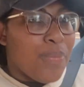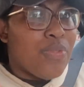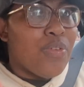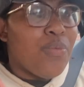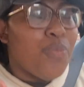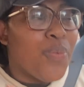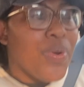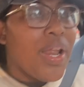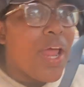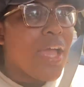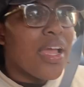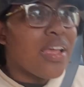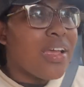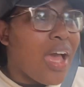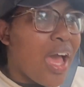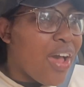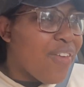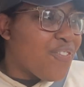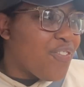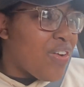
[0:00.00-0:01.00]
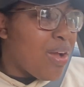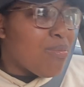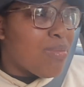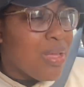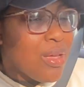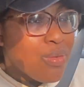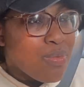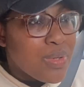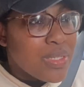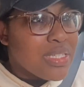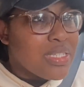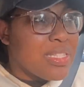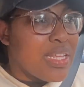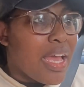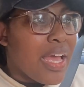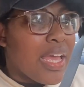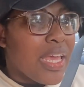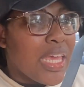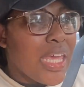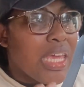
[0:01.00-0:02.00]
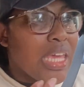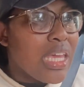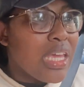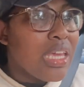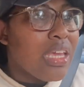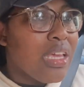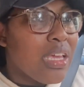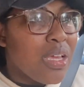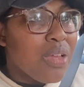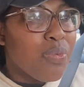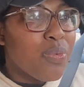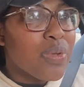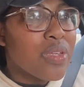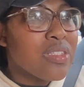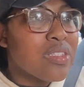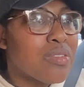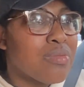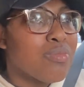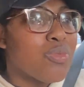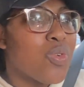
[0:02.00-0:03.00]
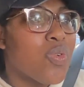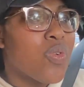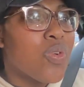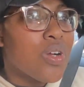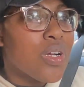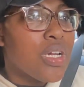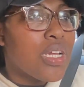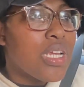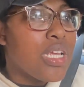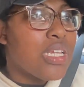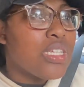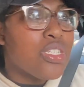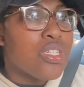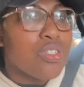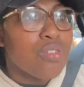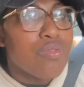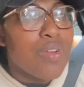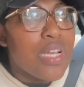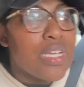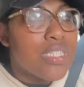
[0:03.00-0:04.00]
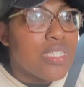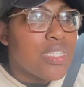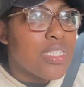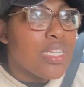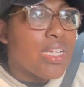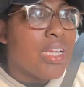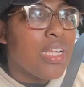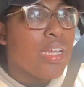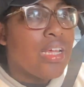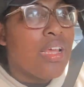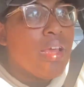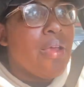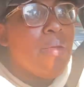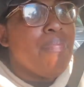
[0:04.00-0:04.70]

What I got from it was that he was more interested